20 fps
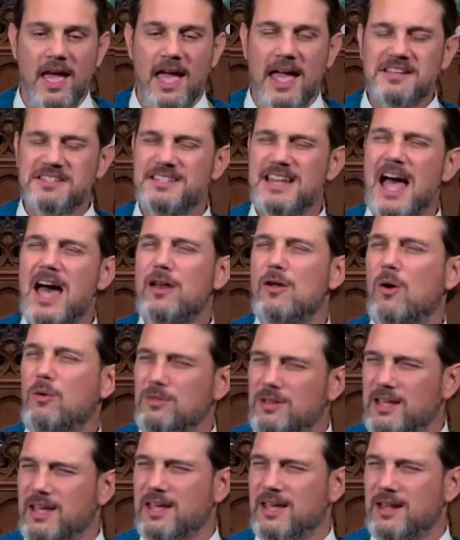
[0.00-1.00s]
It's not
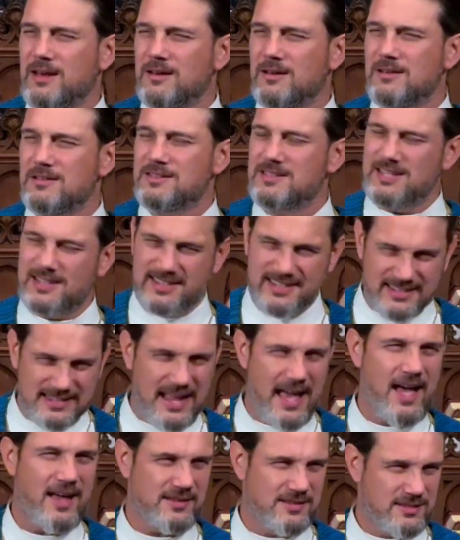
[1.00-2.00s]
only in
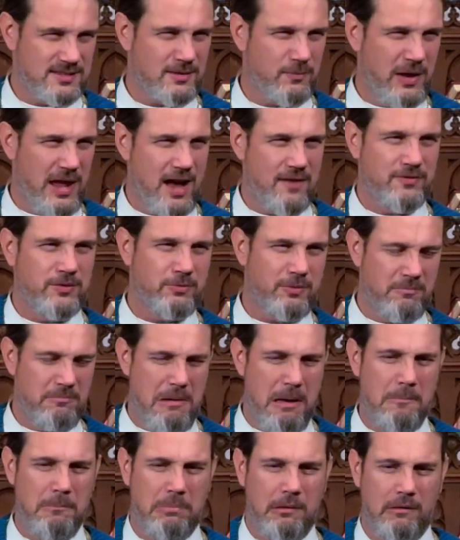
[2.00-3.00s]
success that we have to
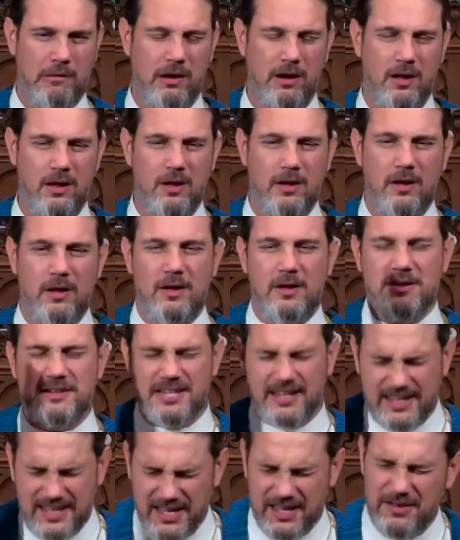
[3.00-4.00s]
remember
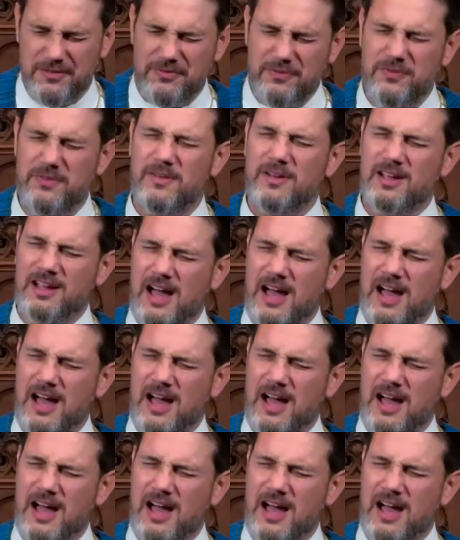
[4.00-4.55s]
to give